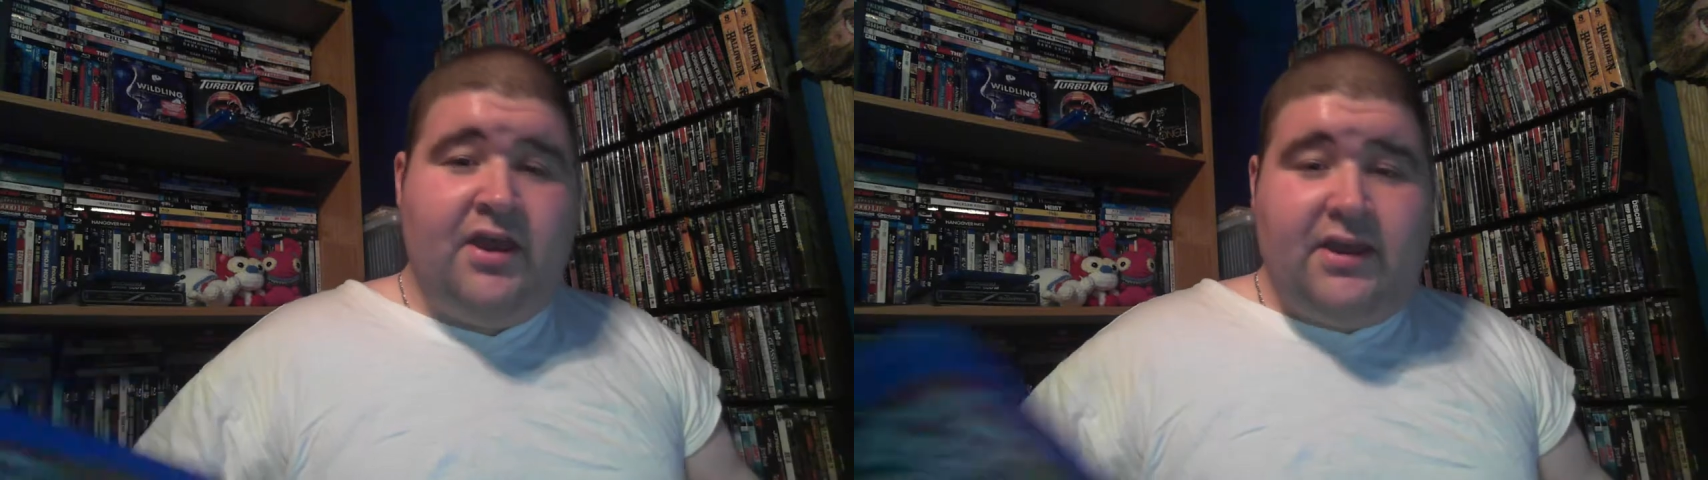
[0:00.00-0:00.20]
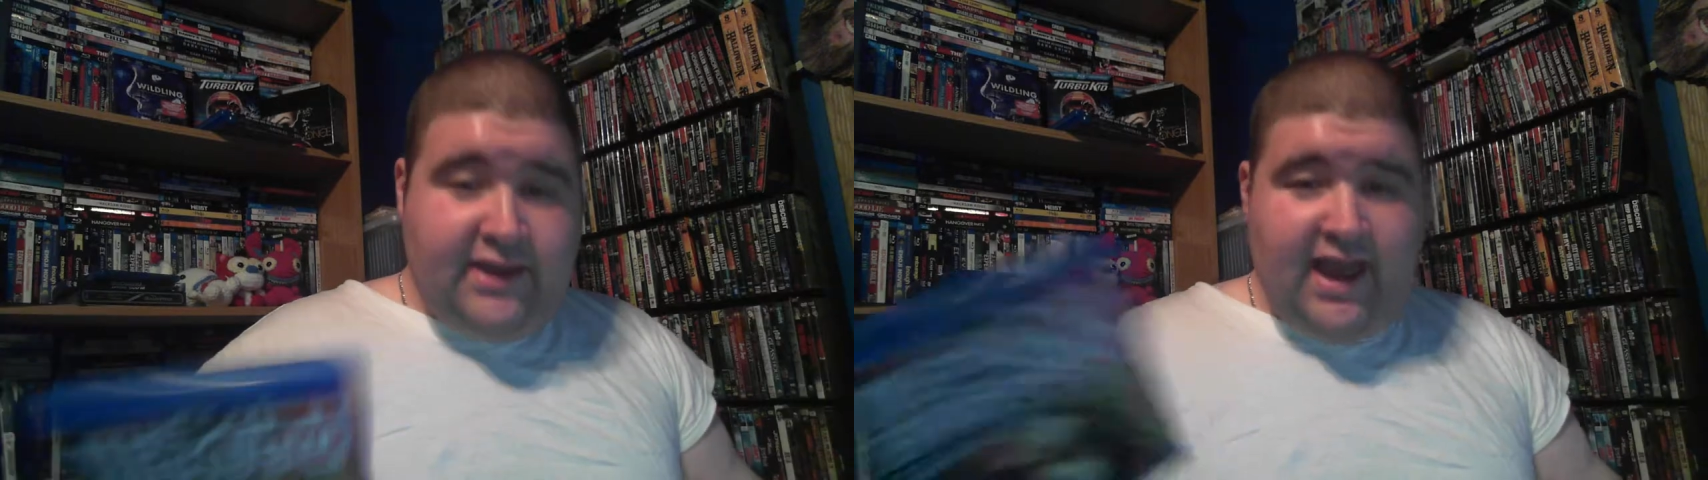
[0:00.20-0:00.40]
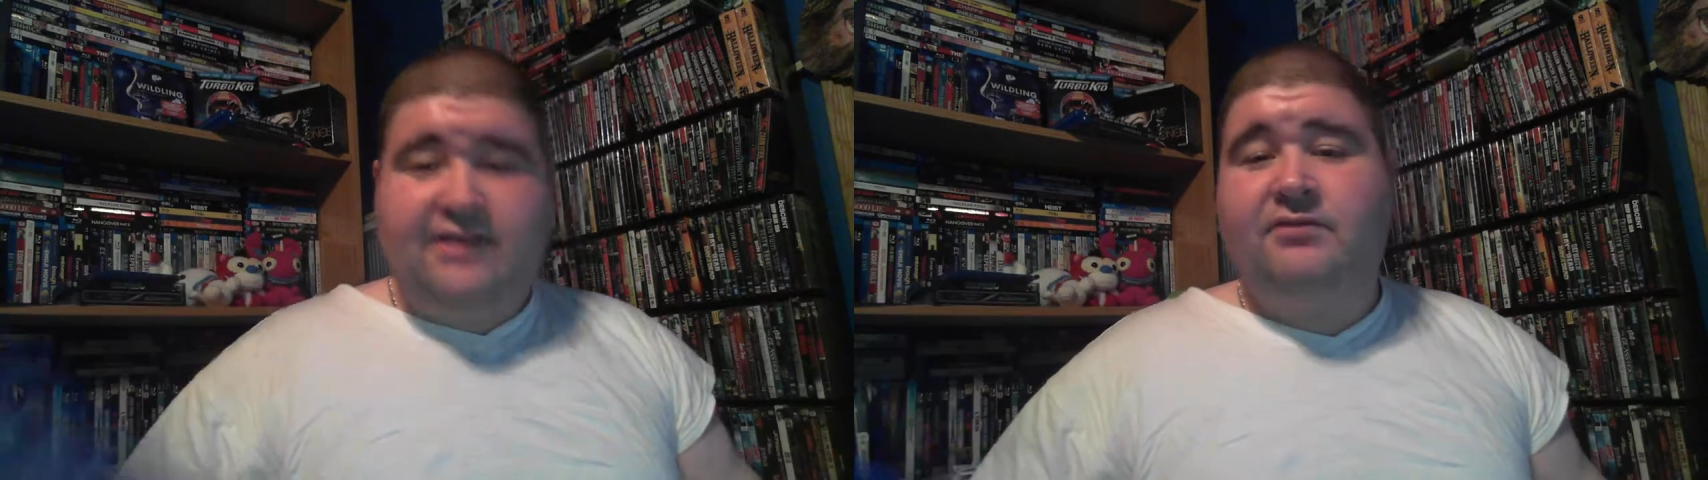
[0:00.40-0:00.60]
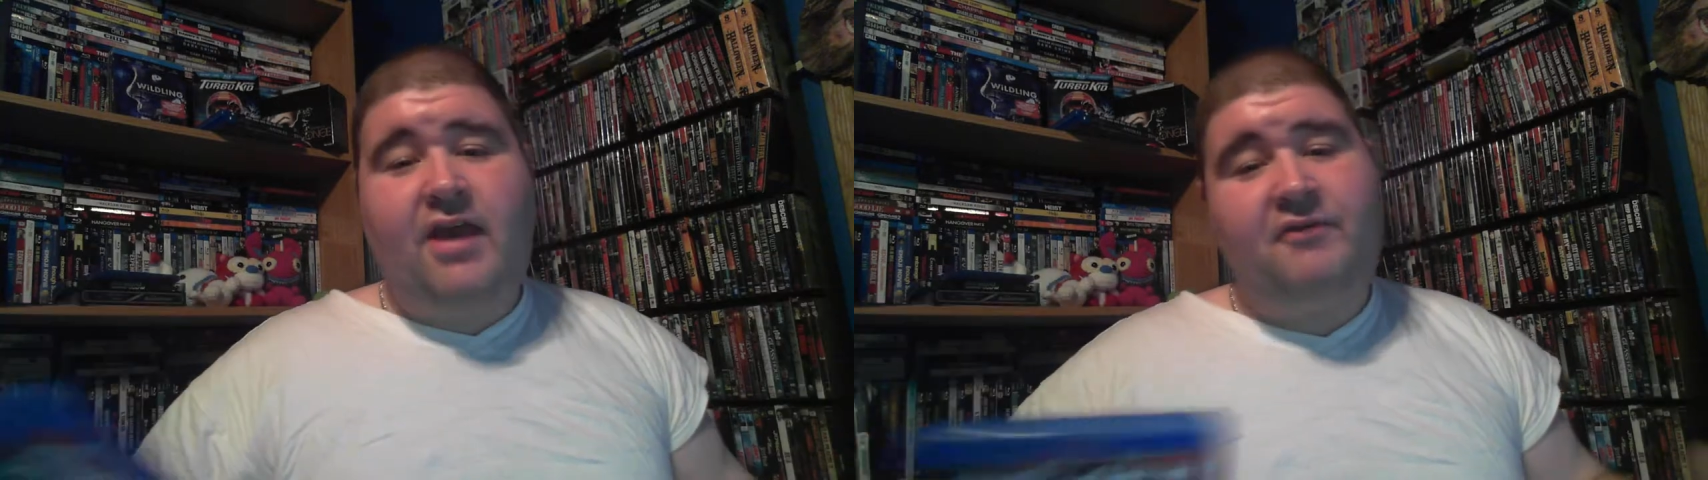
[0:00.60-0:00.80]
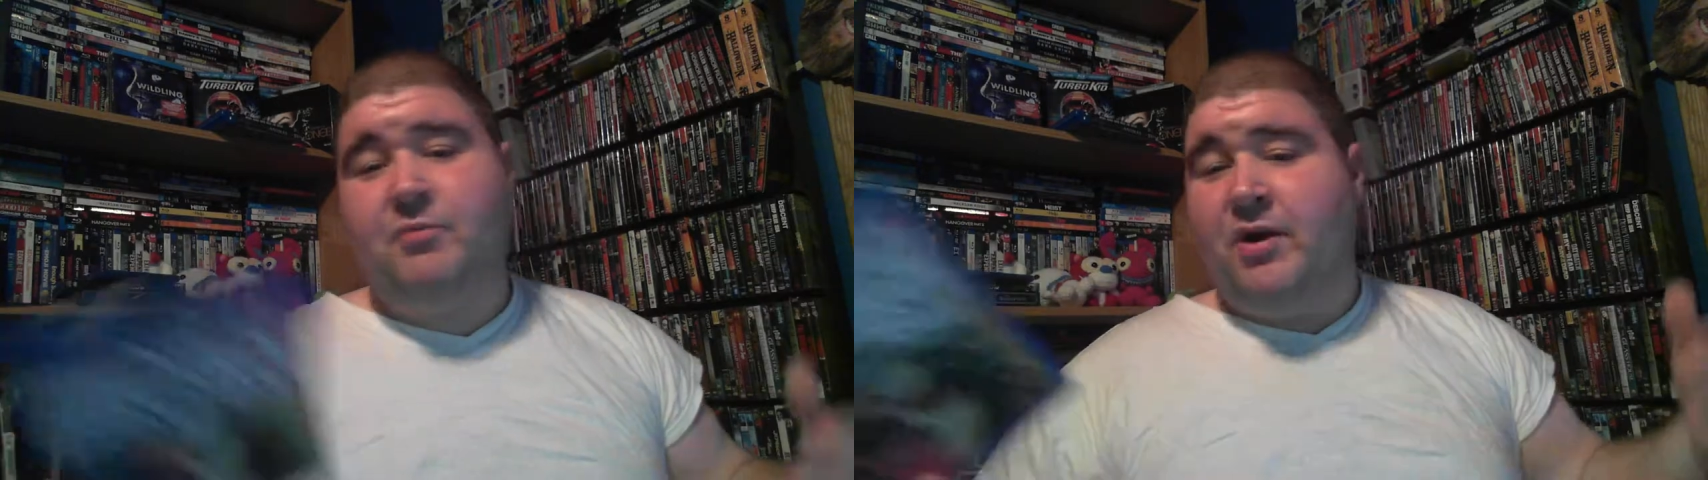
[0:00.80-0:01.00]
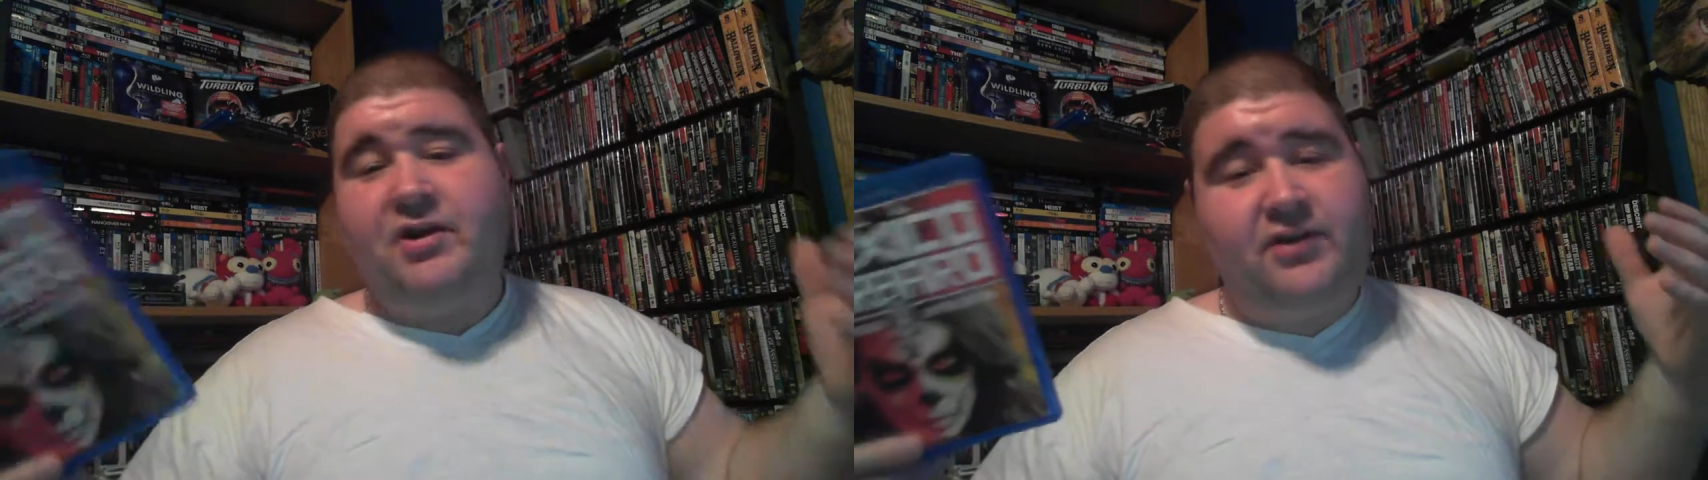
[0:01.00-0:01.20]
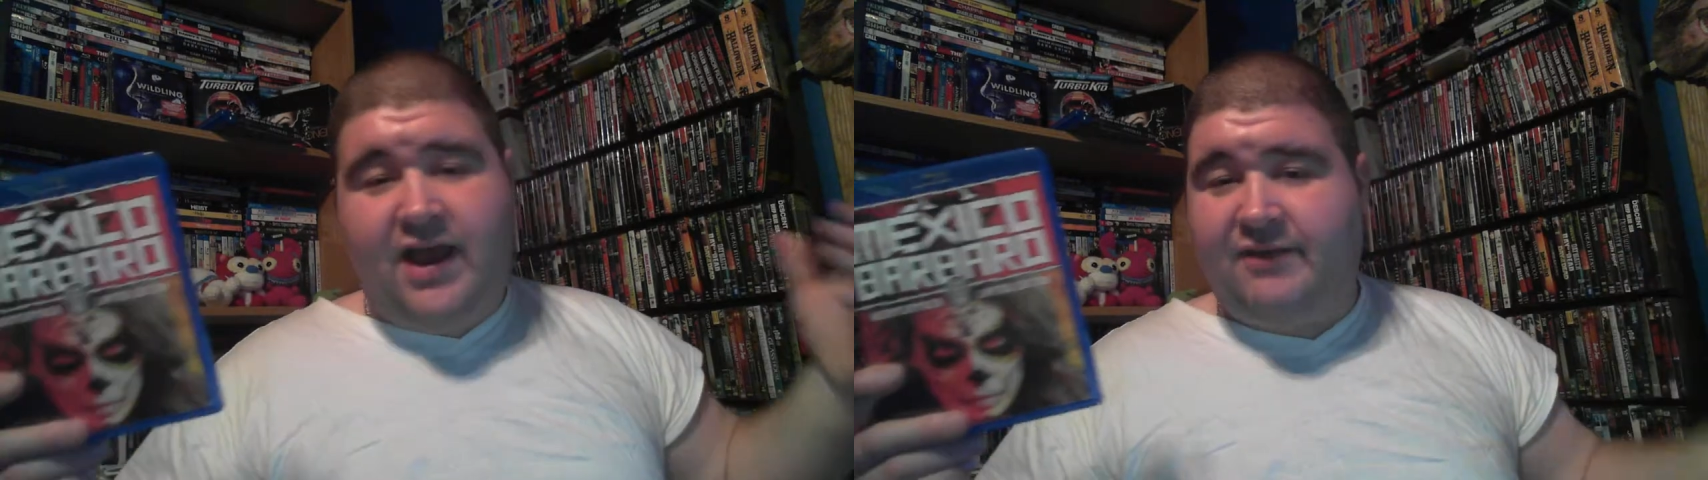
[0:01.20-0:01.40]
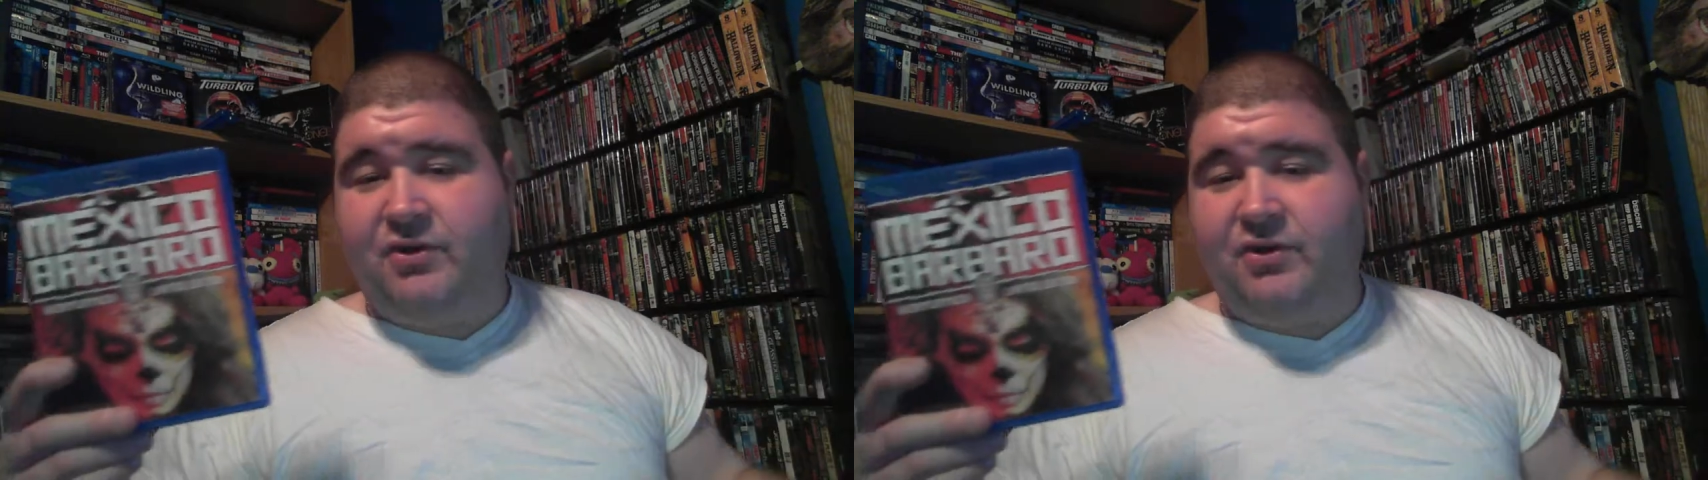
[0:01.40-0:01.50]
Yes, everybody could have